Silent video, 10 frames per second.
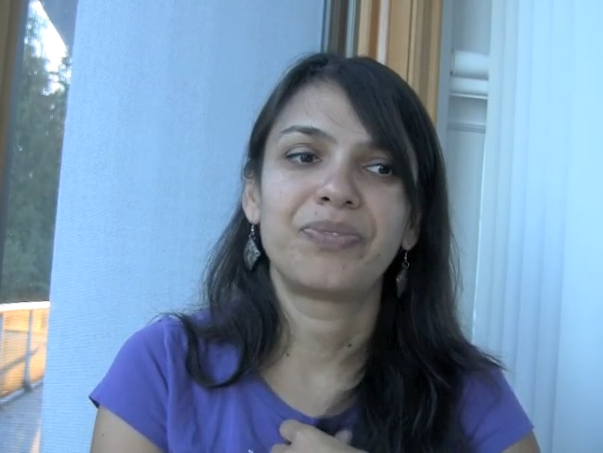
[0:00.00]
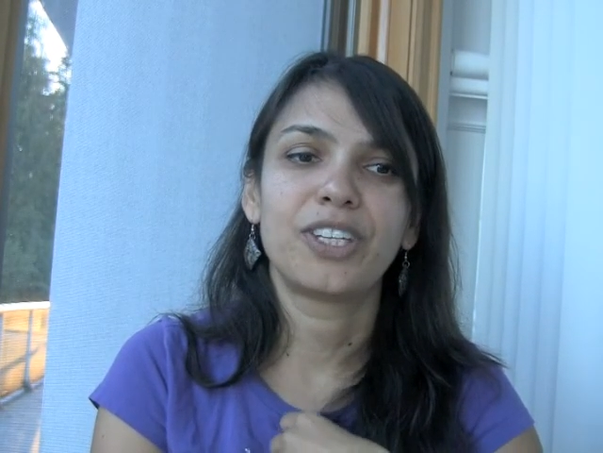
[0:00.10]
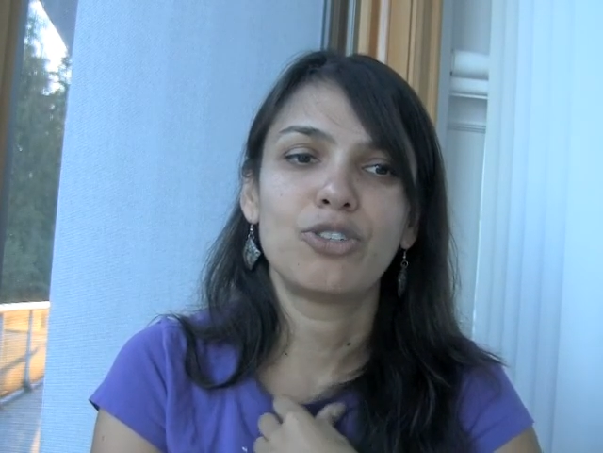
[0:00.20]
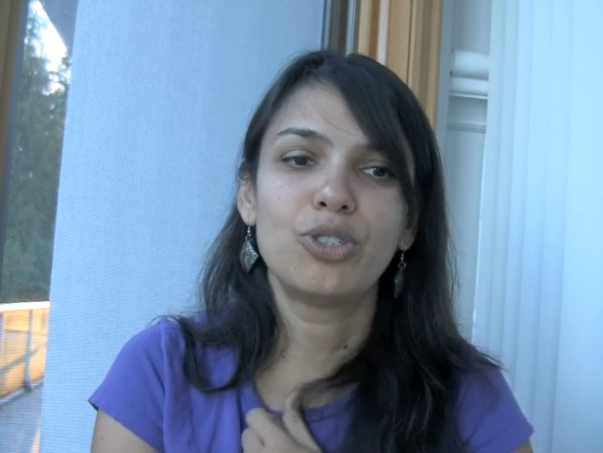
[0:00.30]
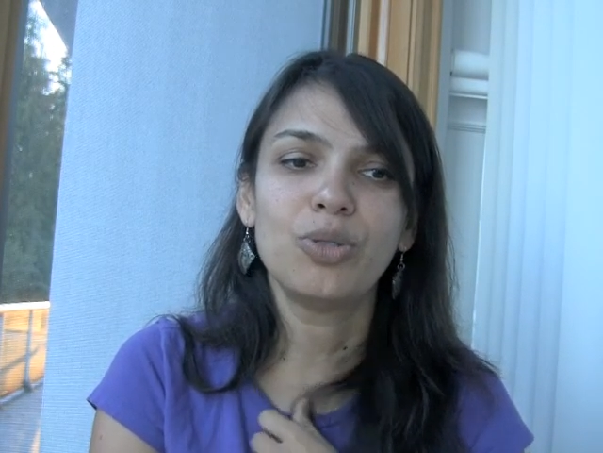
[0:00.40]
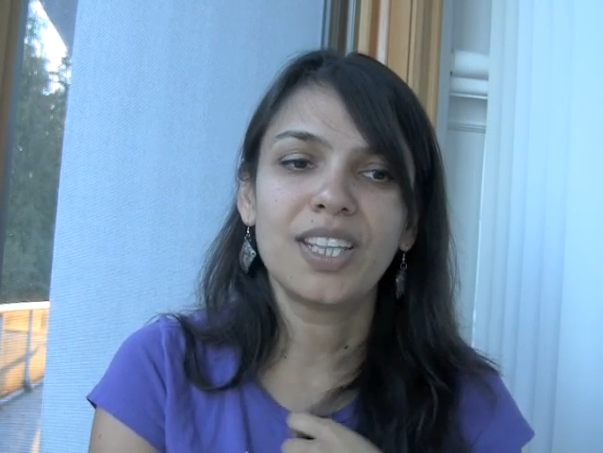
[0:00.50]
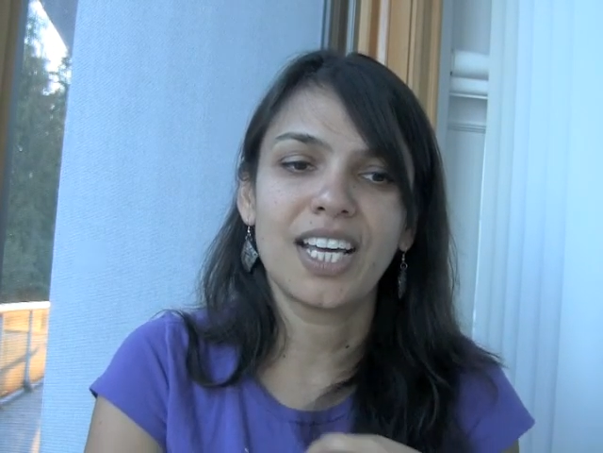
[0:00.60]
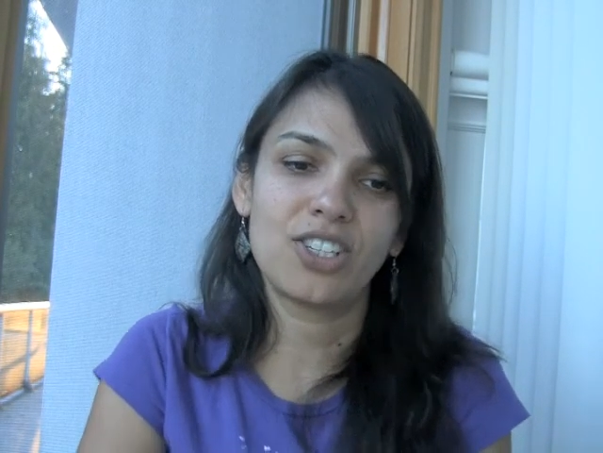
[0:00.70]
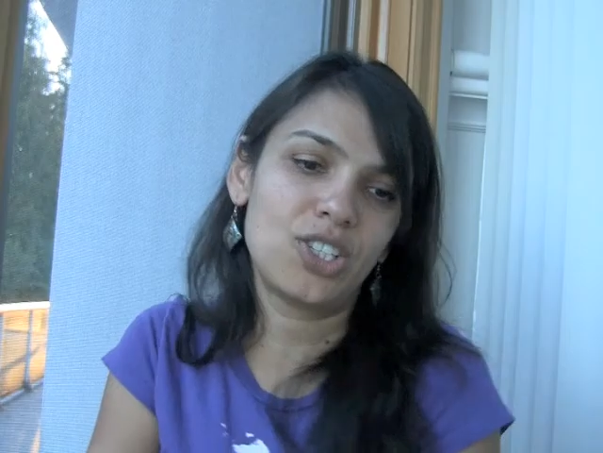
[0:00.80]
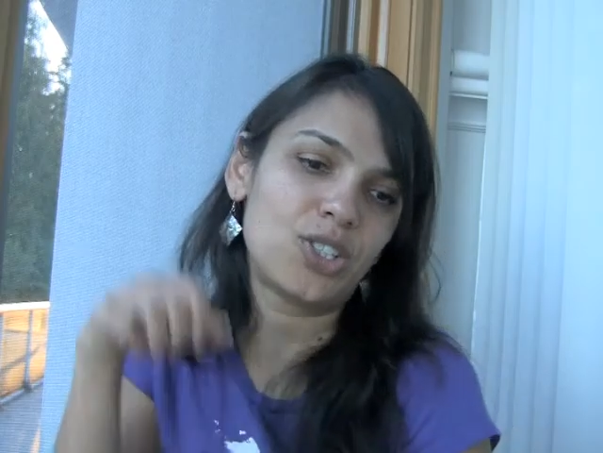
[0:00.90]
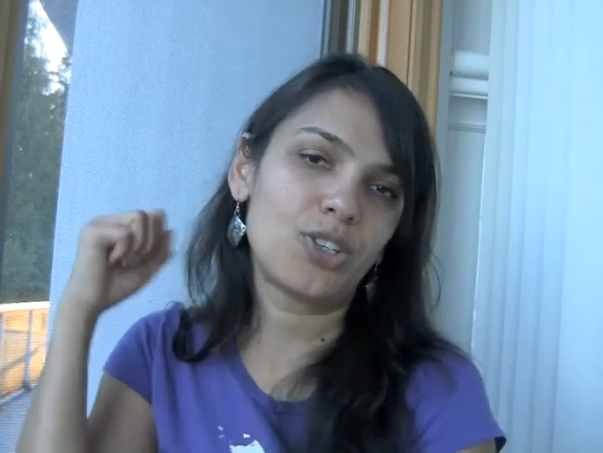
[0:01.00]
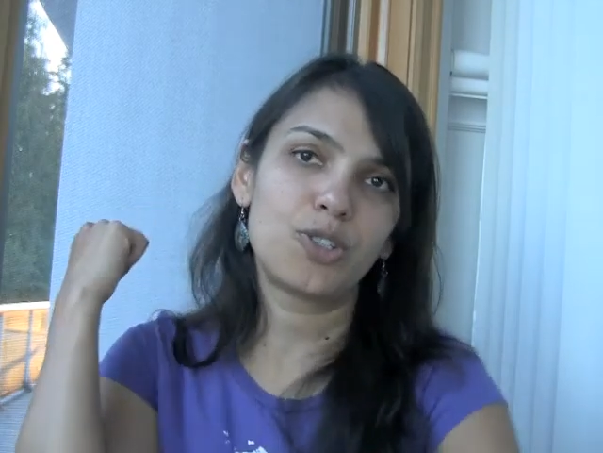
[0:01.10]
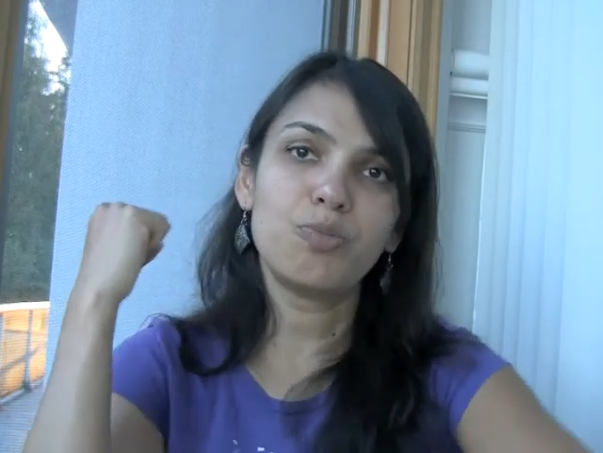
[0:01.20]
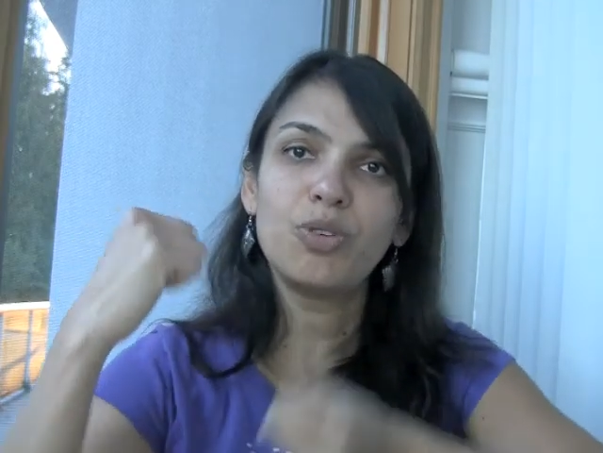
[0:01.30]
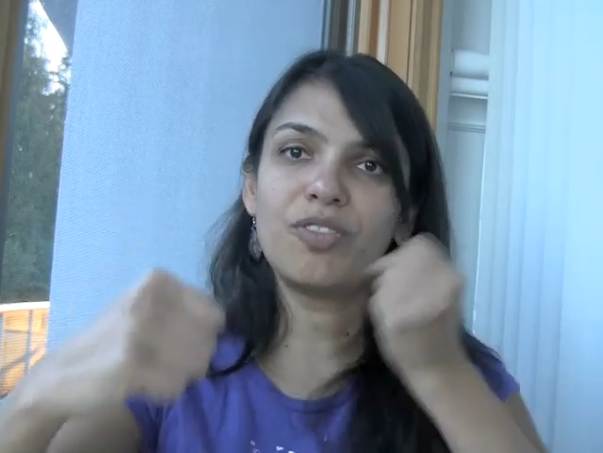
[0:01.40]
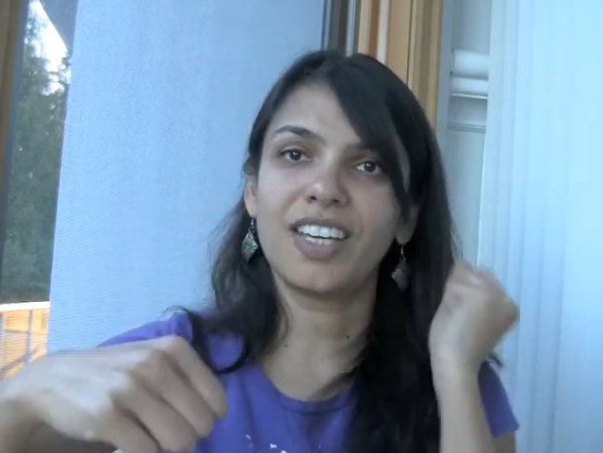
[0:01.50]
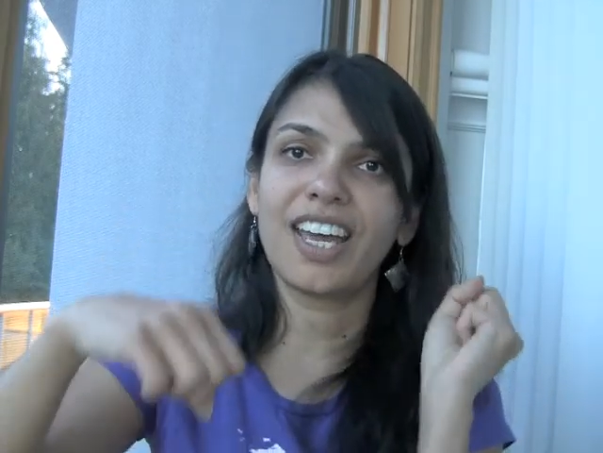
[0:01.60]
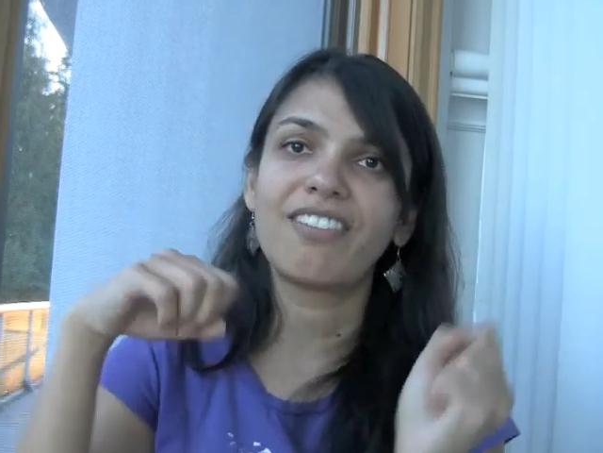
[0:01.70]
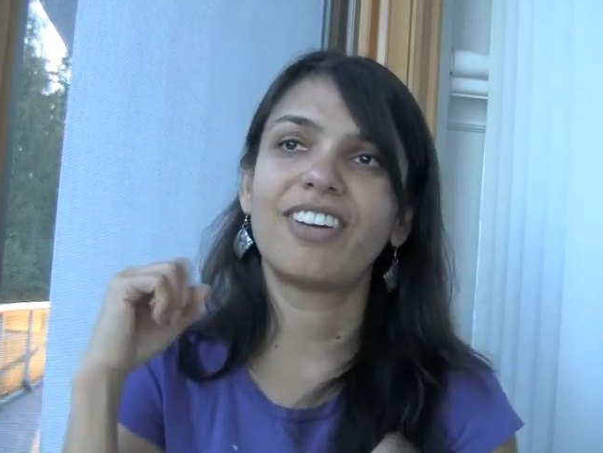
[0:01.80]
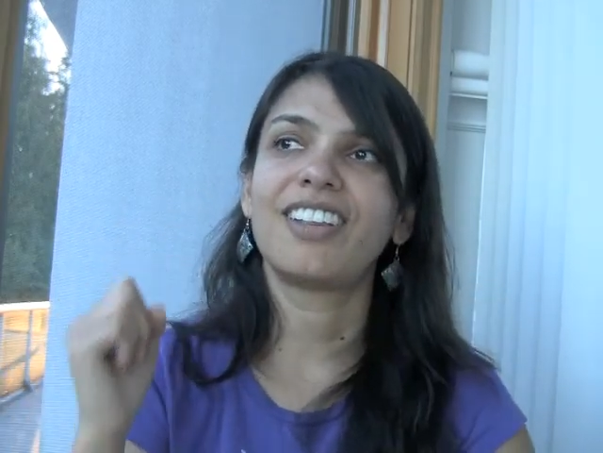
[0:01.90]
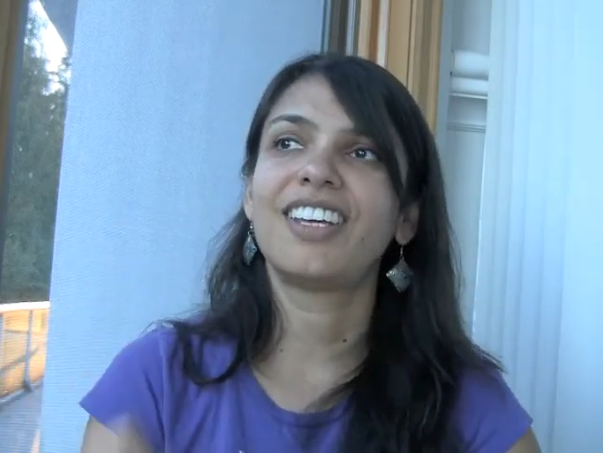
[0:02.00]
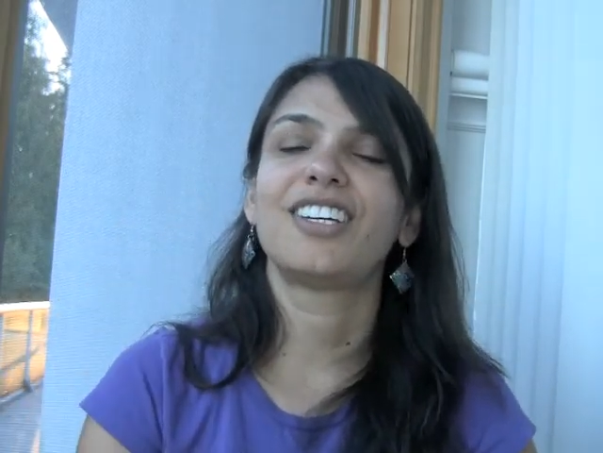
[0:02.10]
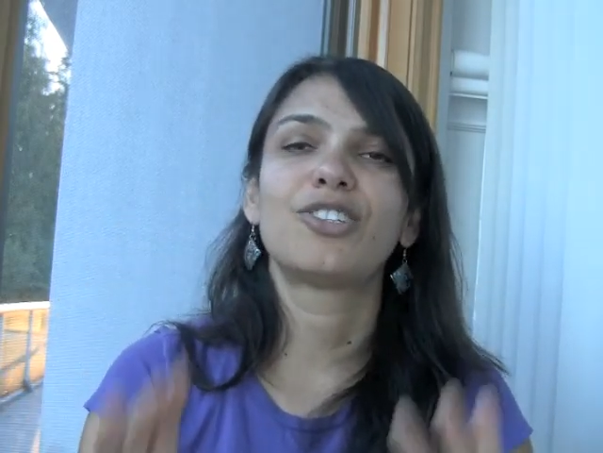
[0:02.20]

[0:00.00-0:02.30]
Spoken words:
they're doing that, she starts moving everything,